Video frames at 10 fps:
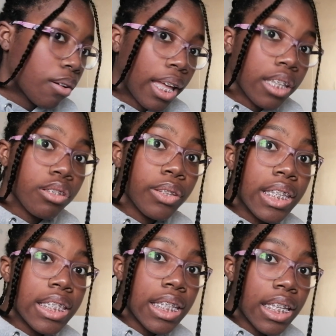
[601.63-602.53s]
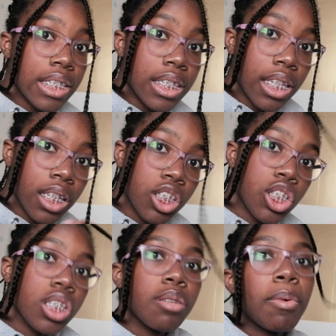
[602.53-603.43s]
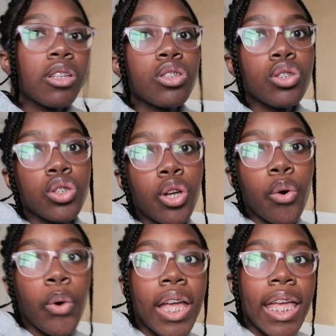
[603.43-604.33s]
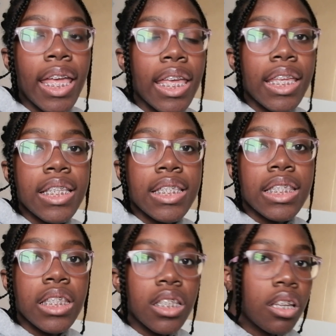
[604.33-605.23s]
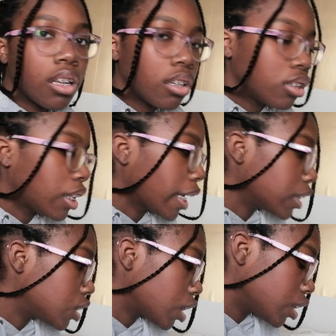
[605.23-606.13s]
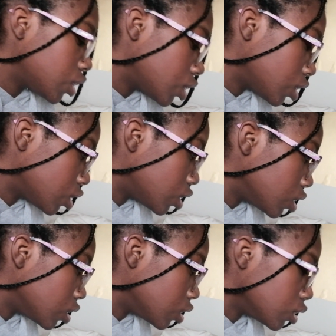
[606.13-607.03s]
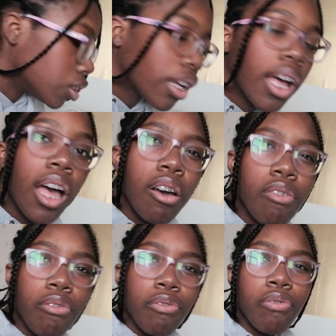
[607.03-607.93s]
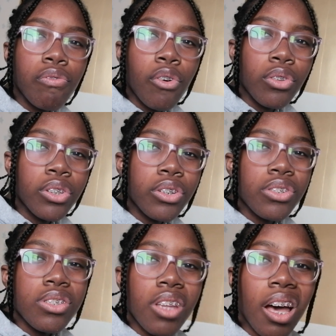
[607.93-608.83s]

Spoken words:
Okay, so this next thing she's about to show is like changing the folders